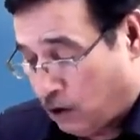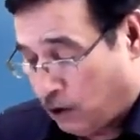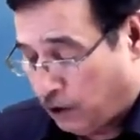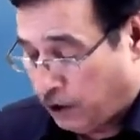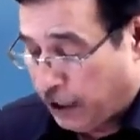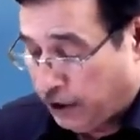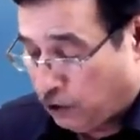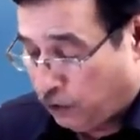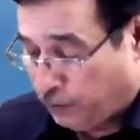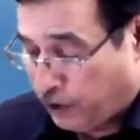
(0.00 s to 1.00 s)
Rent
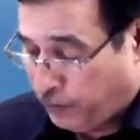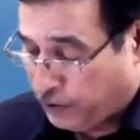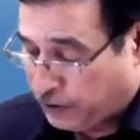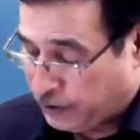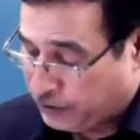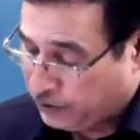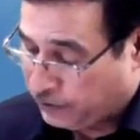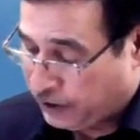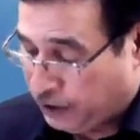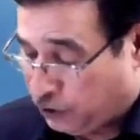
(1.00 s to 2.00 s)
of premises,
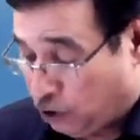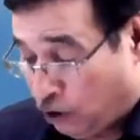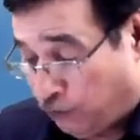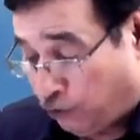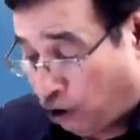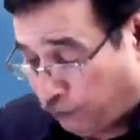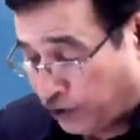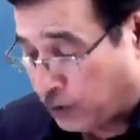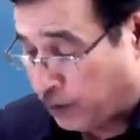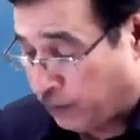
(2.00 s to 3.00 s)
rent of office
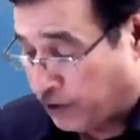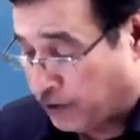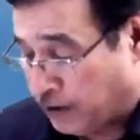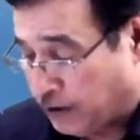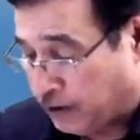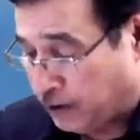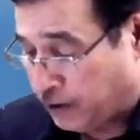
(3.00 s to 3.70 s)
premises